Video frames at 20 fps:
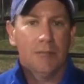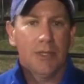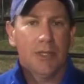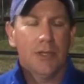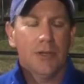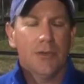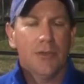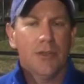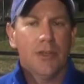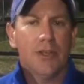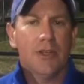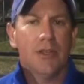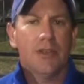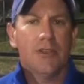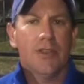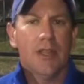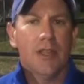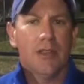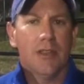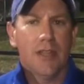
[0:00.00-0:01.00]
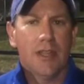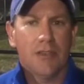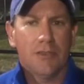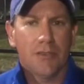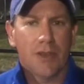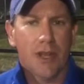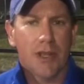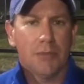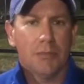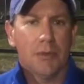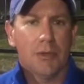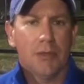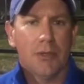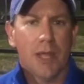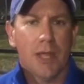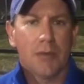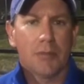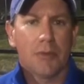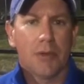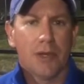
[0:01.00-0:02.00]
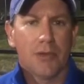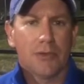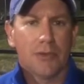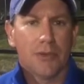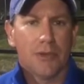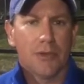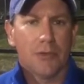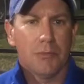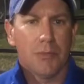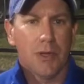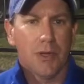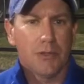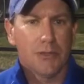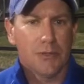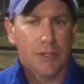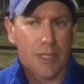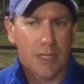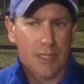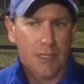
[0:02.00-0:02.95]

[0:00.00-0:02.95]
You know, they try to put a lot of pressure on the balls.